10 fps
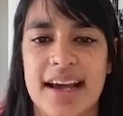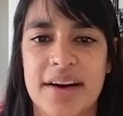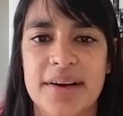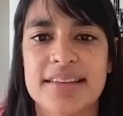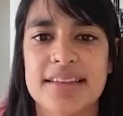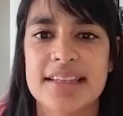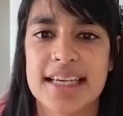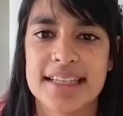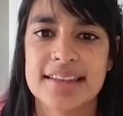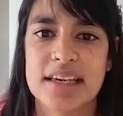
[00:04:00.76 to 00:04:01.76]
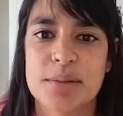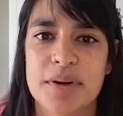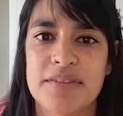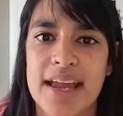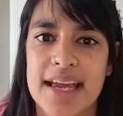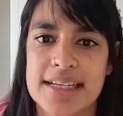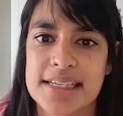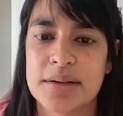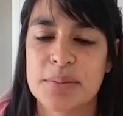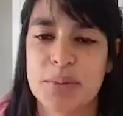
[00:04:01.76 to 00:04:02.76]
how has the landscape of
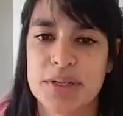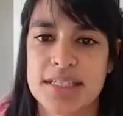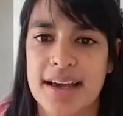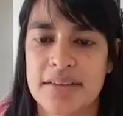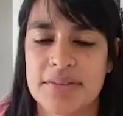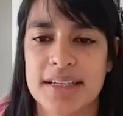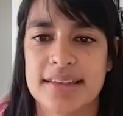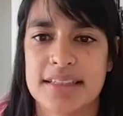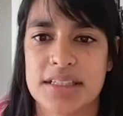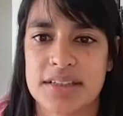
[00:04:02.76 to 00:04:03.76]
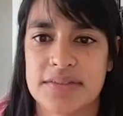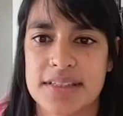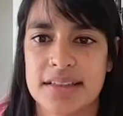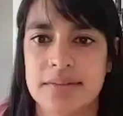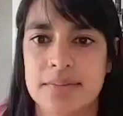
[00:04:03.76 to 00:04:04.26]
anti-abortion advocacy shifted?